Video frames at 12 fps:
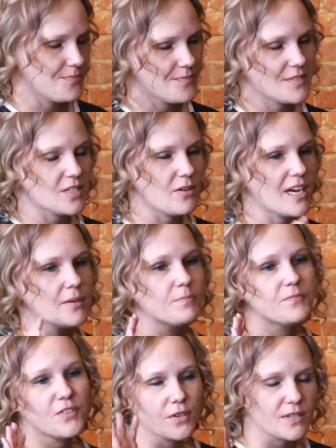Yeah. So I
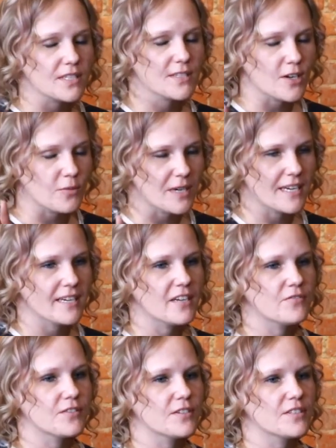focused all my
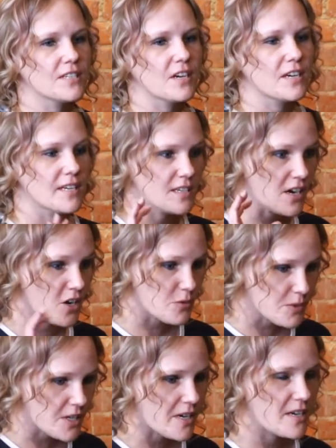efforts on our
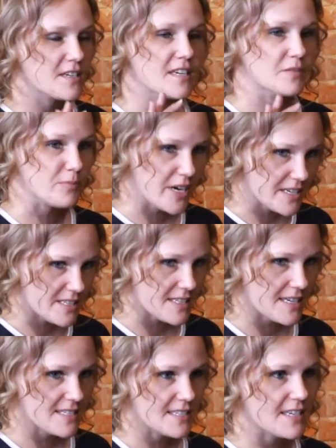blog and
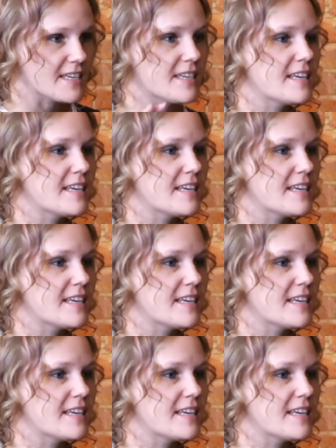monetizing it.